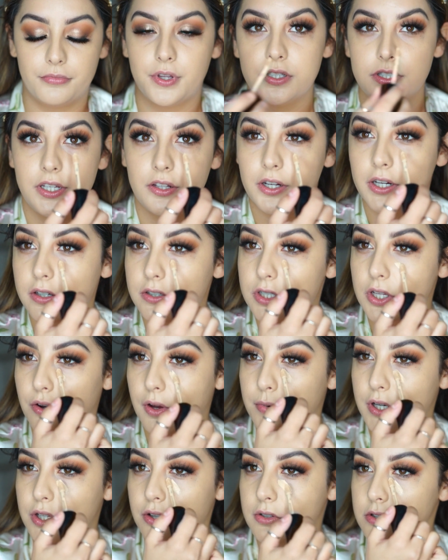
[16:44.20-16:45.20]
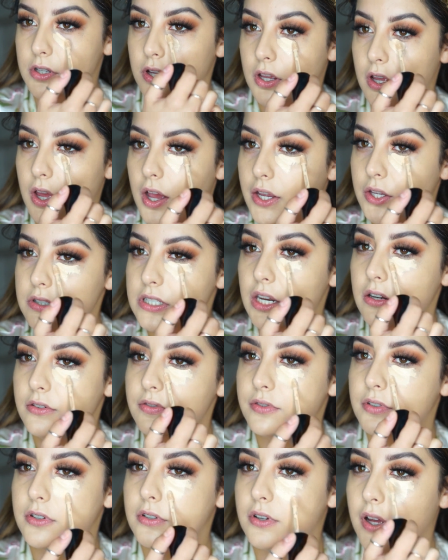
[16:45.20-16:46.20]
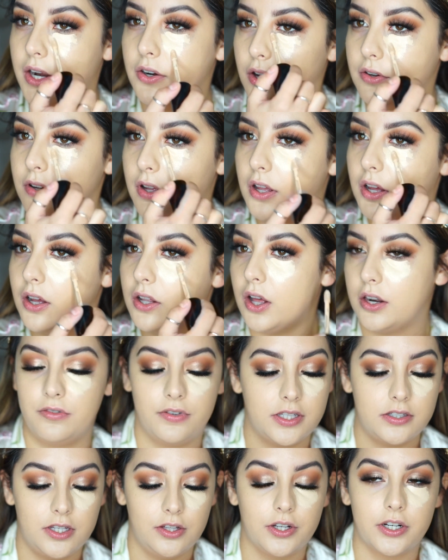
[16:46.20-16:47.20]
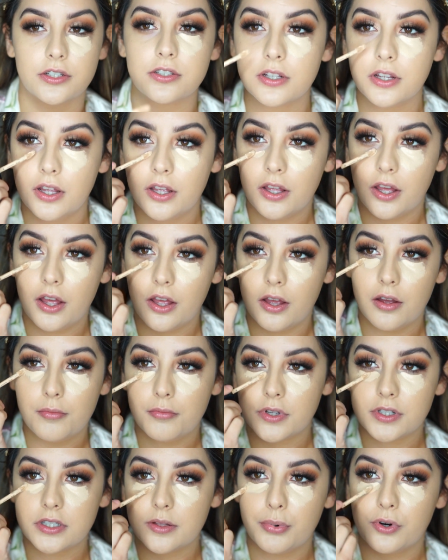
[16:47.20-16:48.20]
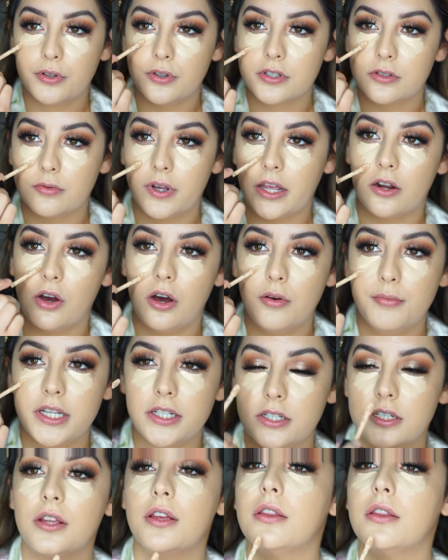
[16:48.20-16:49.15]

Alright, so next I'm going to take my Born This Way